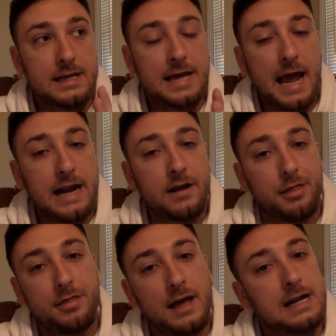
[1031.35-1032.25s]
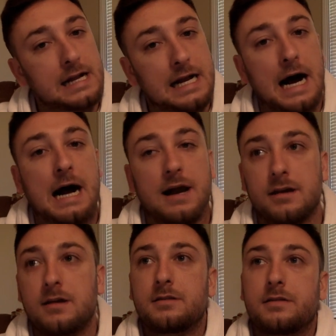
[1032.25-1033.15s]
Keita, thank God
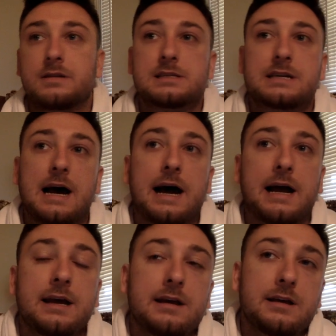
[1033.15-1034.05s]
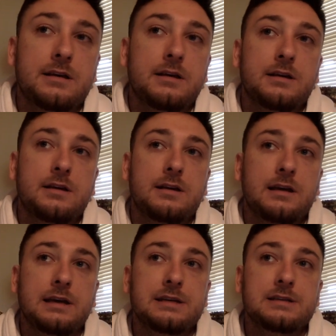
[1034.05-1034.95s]
that this guy
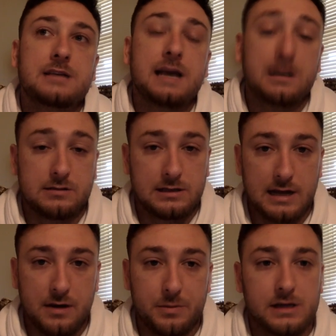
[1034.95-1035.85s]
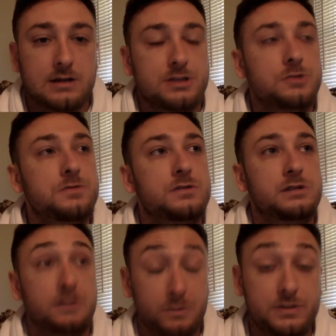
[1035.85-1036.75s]
is healthy now because
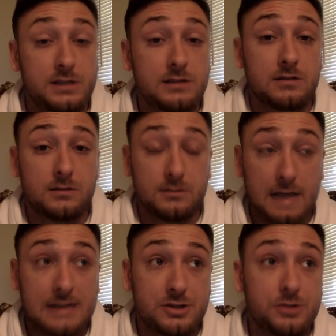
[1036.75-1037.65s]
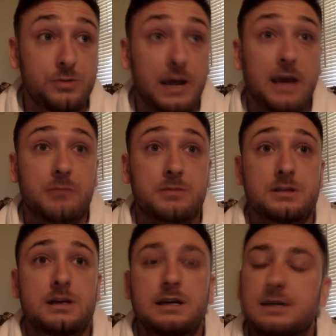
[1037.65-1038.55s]
you've seen the last two
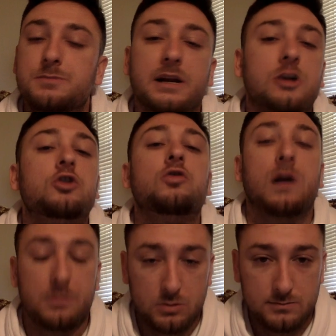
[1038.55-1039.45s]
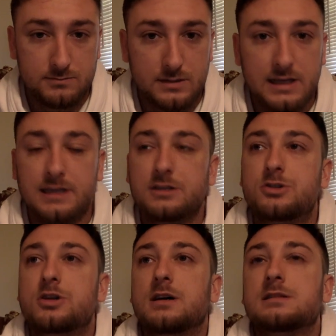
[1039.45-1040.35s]
games. He's been incredible.
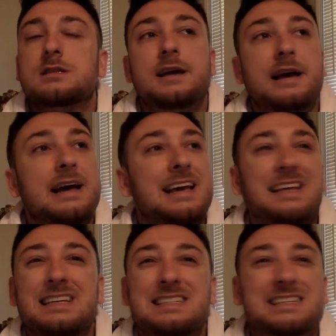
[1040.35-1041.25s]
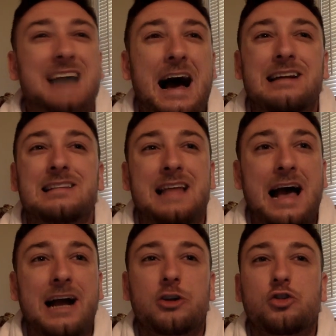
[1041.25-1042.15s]
He's got
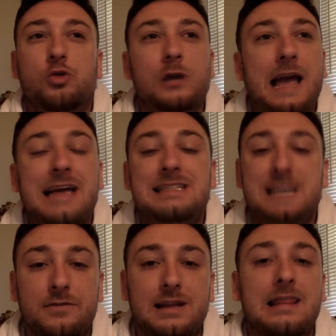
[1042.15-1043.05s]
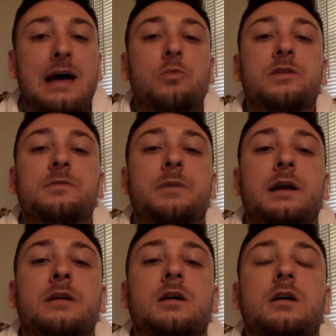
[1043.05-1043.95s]
that creativity that we've
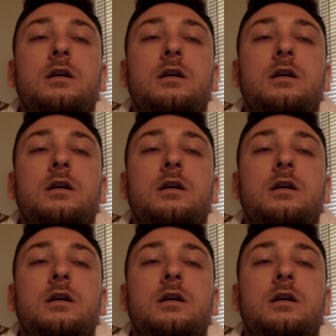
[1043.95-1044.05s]
been